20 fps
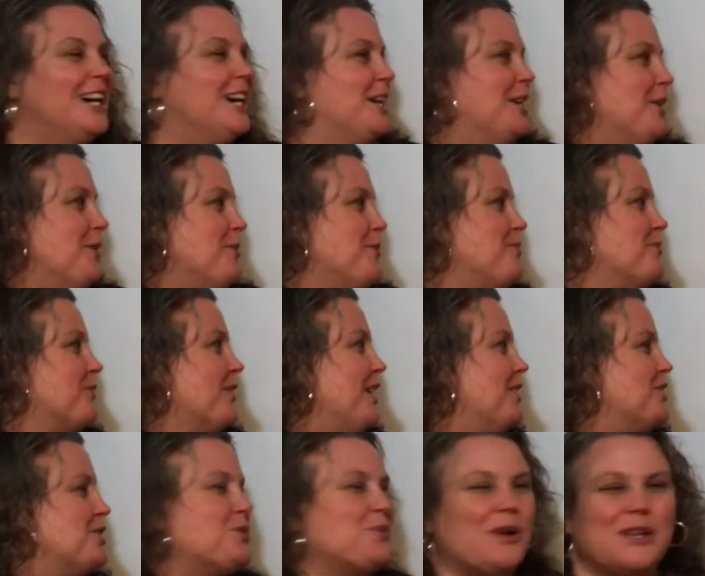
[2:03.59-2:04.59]

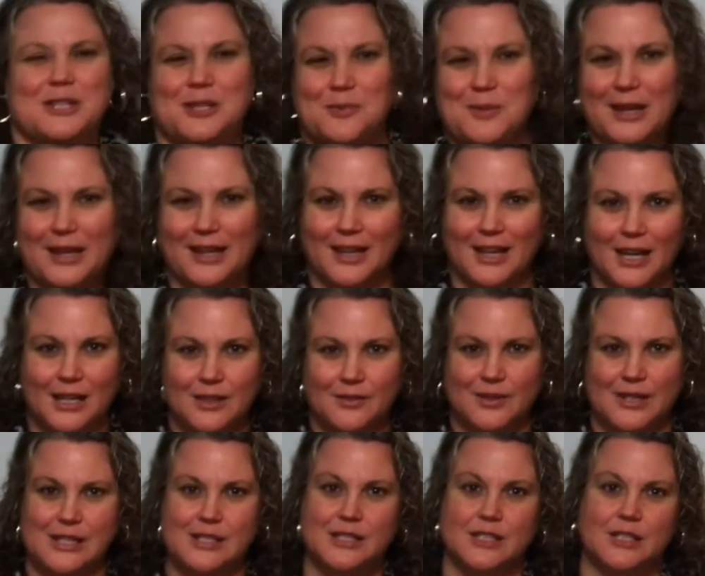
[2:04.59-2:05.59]
I just wanted to make it kind of
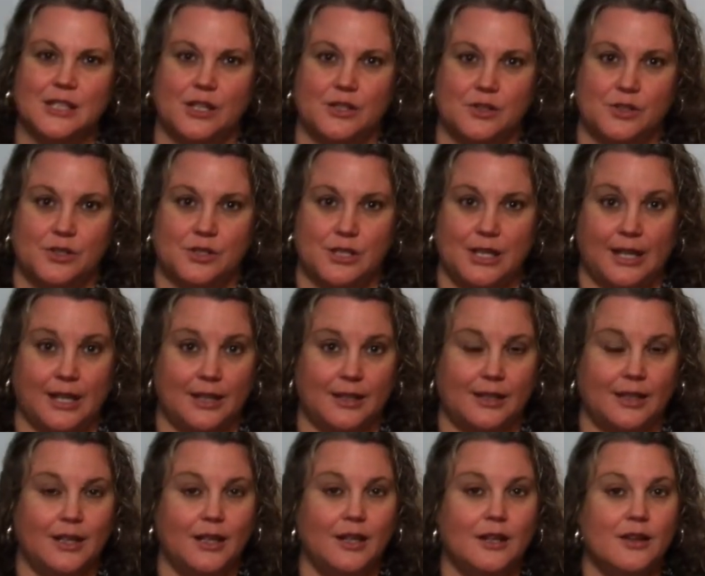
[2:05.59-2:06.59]
easy to understand
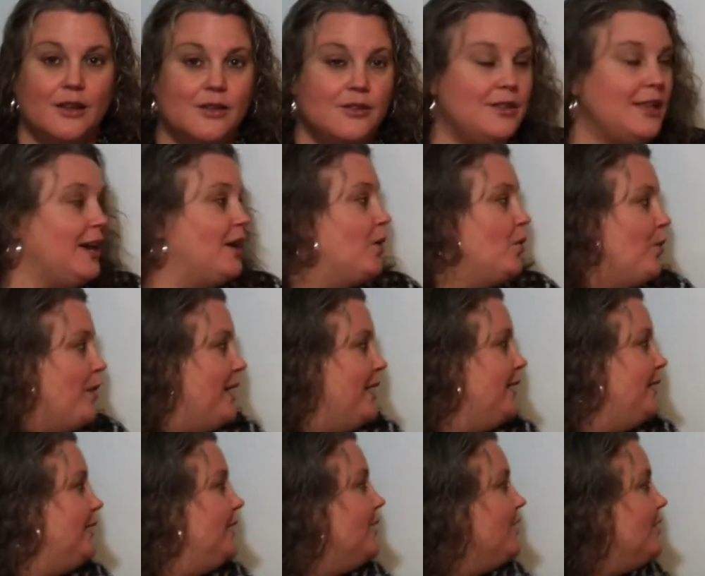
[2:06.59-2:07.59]
that
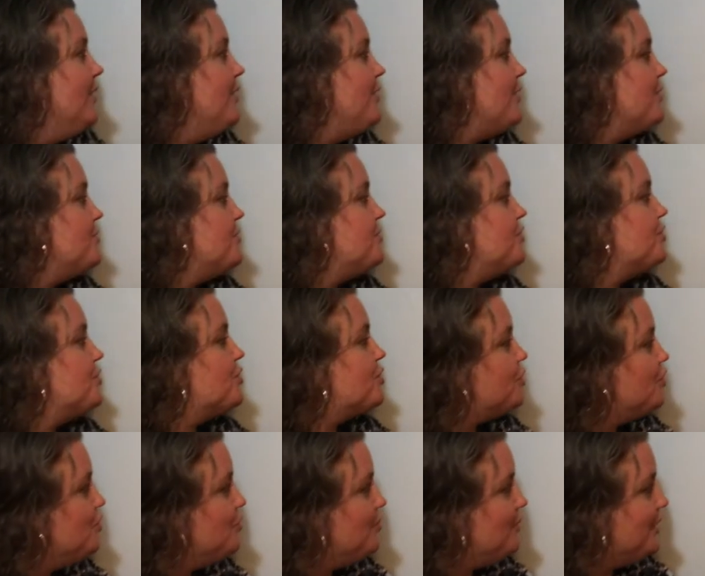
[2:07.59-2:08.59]
when there's
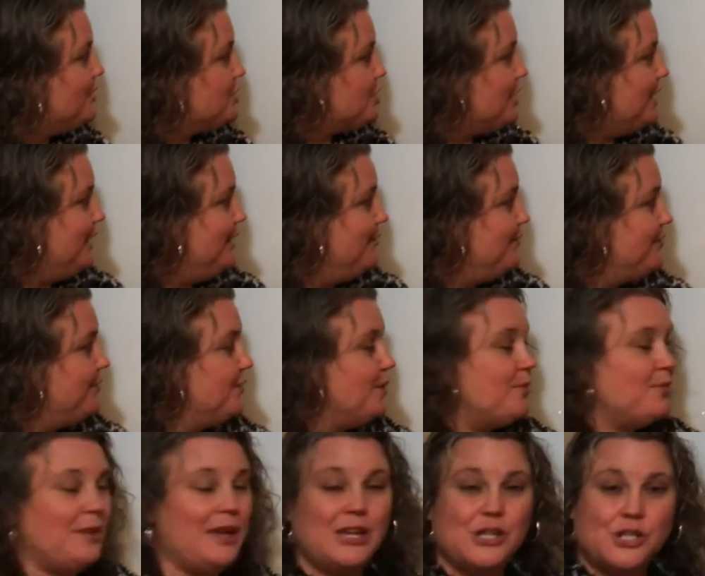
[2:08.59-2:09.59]
too much
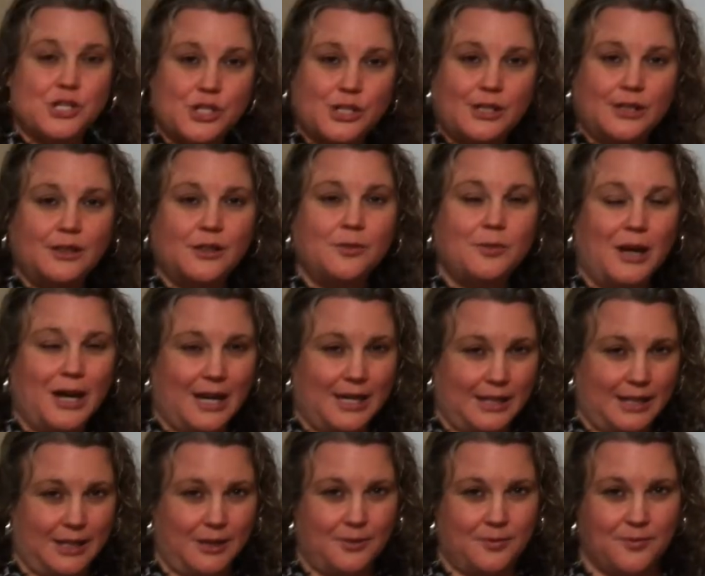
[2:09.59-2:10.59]
inflammation in the
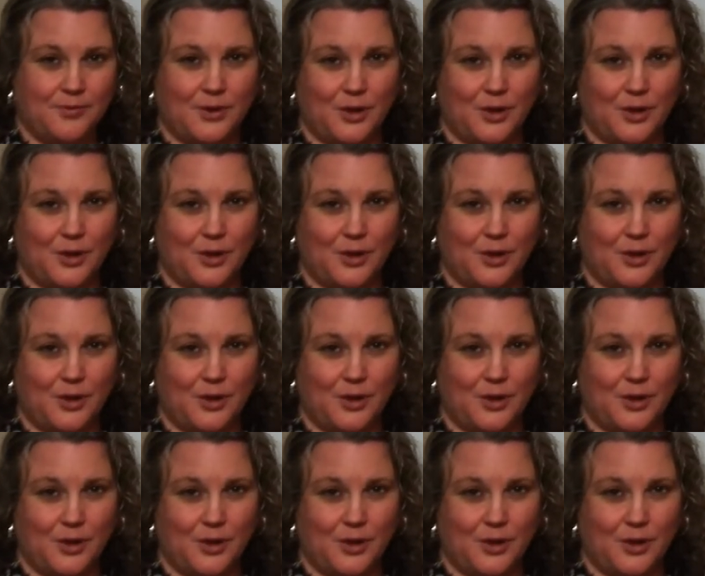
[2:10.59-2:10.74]
body,